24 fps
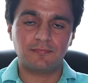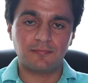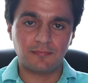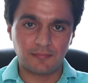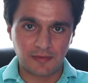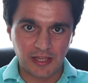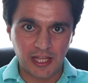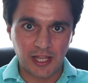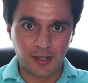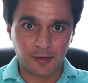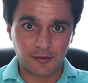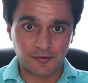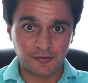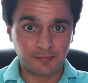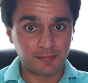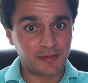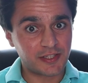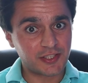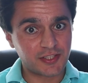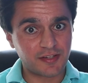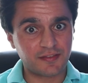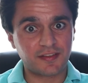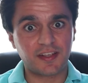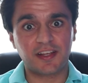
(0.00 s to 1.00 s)
Now, as
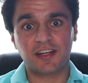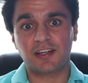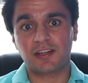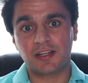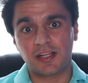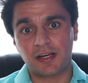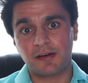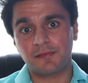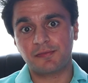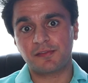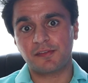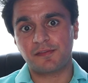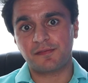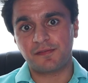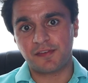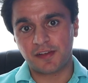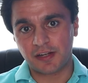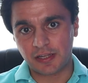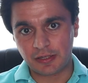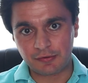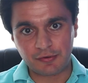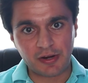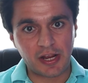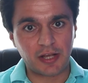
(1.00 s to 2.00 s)
much as I'd love to
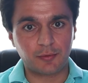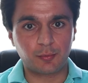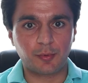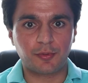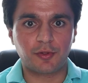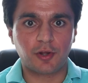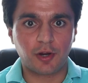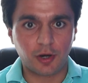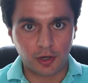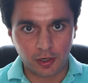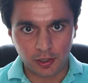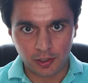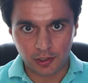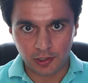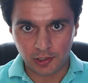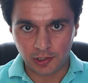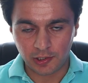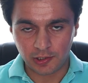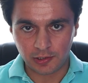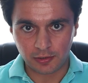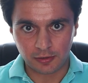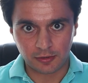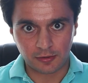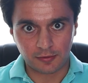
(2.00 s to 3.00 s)
fiddle around with
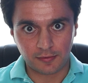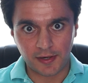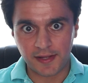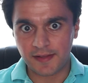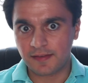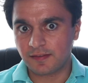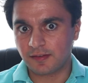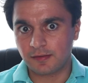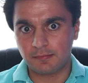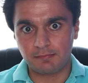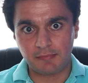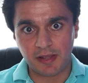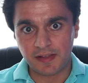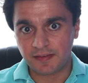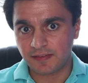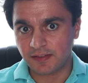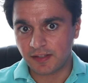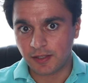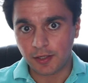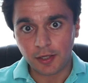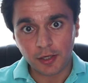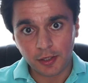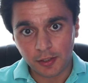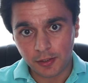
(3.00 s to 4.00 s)
curl or write some
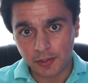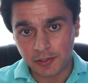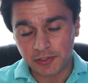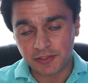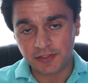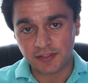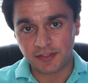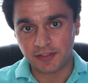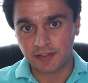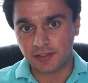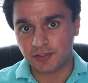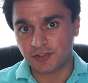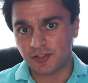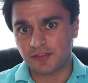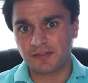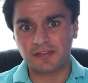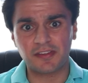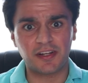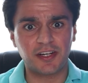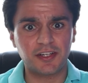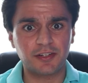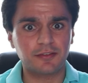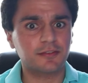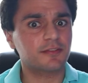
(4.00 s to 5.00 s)
messy code to just
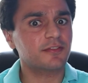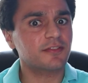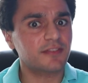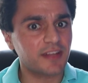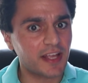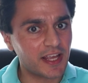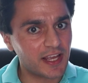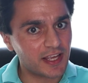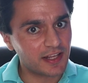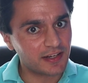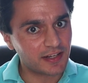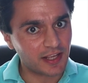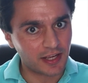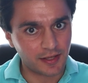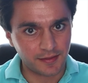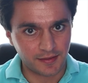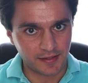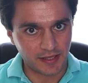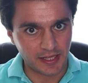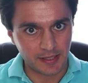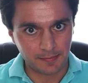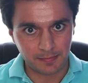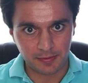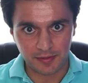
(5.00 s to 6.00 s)
understand how
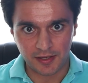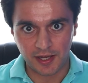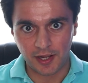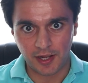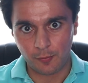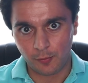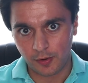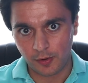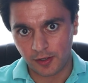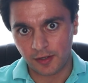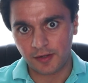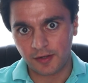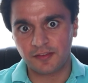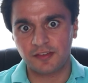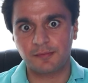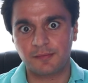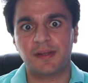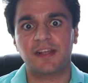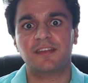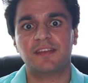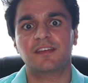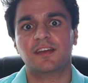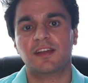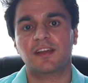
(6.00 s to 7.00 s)
the API works, the
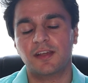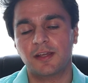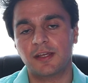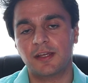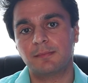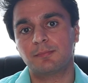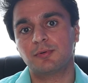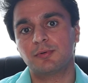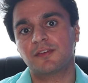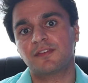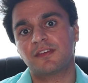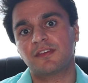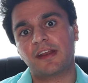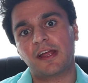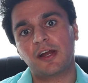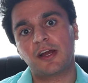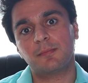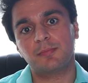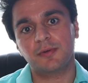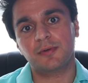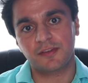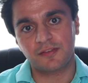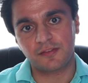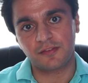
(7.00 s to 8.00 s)
basic inputs and
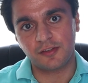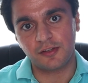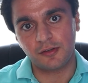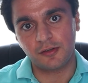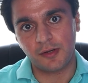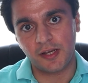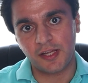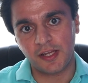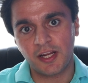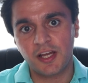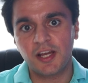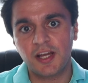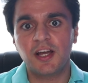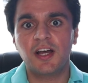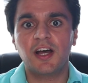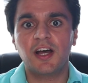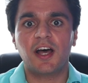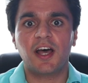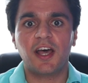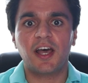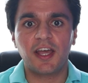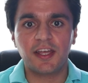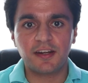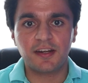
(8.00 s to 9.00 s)
outputs to it,
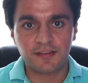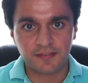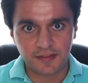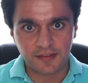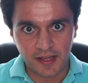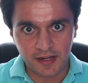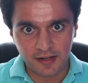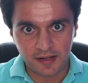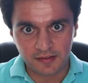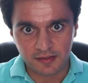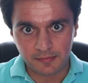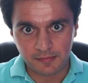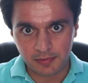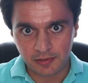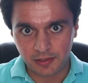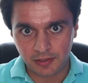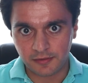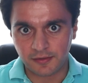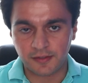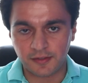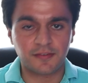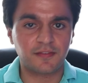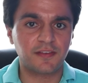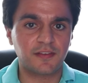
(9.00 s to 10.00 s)
I decided to
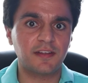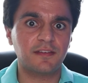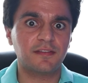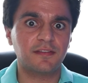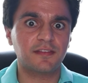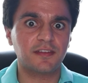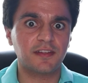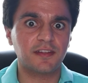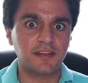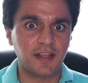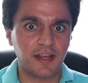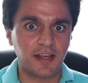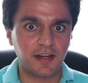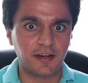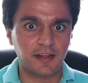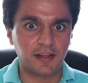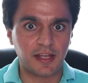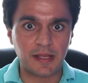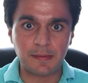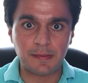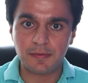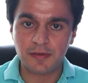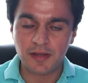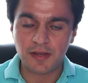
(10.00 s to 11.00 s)
build a Steve C Data
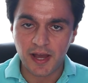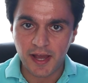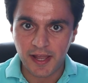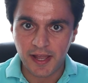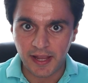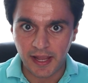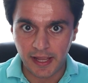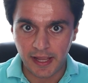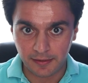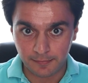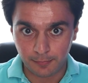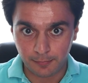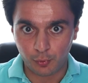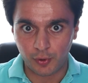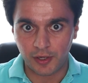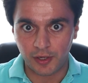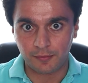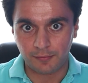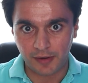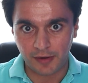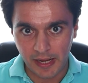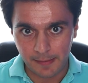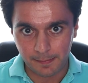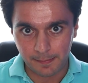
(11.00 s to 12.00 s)
API
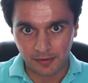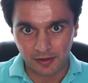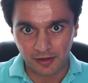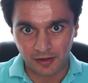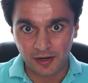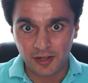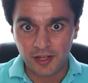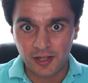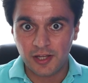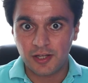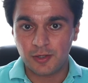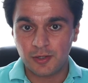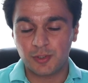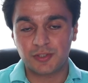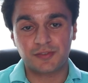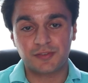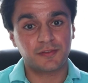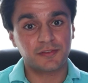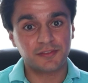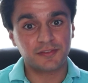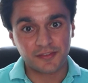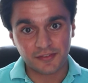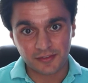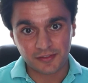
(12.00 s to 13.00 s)
endpoint wrapper, which,
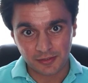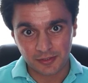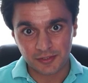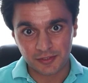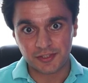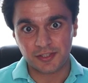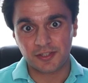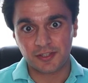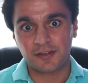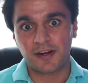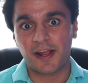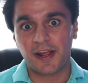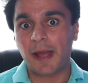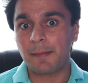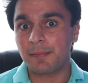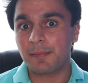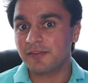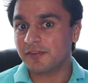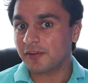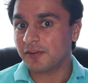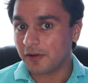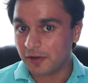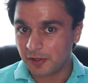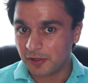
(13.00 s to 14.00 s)
full disclosure, I happen
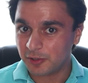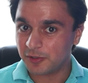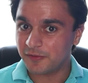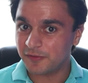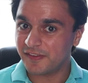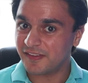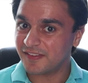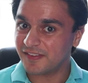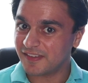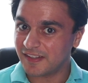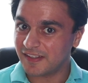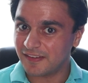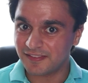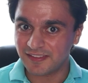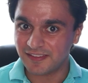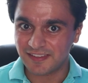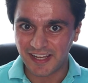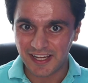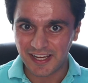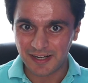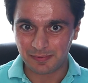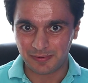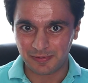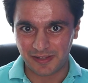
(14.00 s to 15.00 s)
to own the Steve C
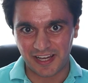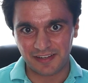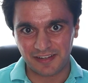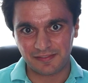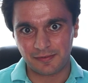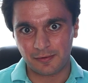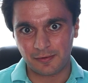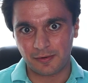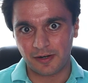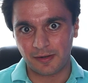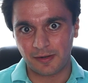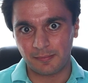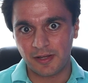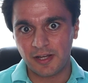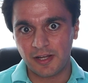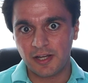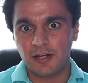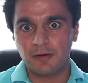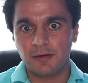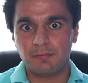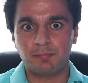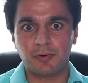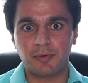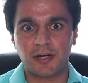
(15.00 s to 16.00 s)
Data platform,
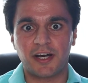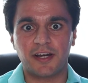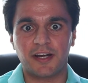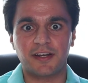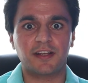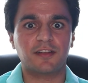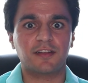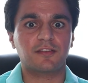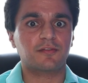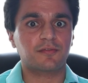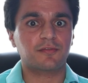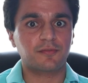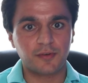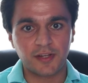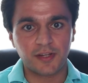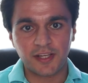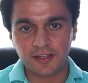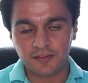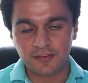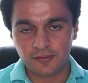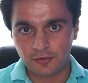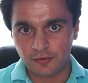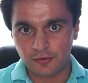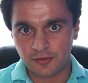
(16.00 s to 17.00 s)
but it's
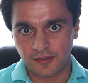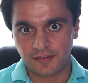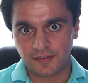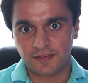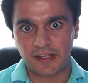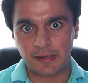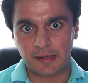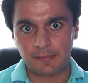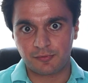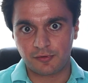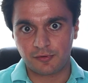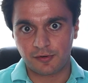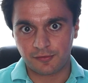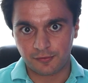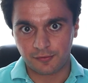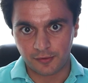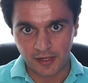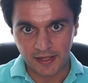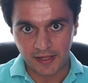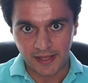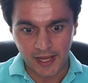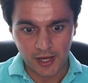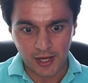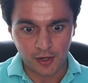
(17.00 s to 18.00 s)
free to just sign up for a free
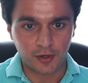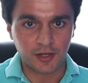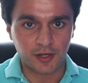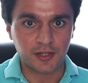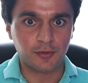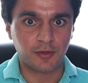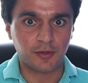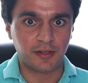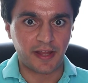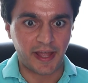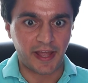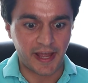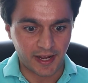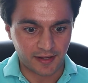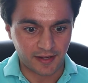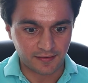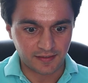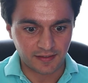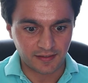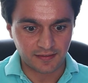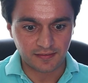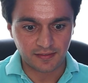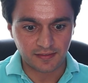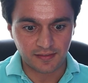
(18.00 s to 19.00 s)
account and you can
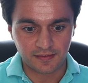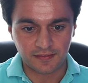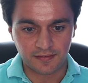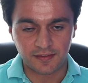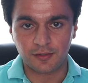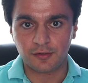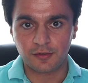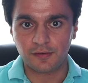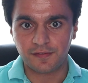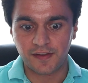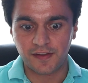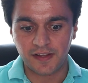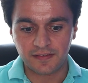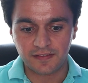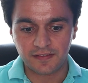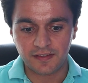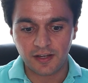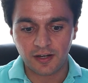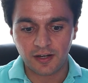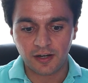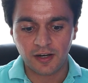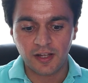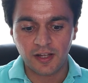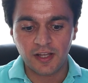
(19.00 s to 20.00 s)
access this interface
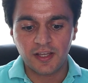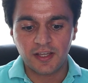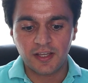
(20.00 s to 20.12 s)
here,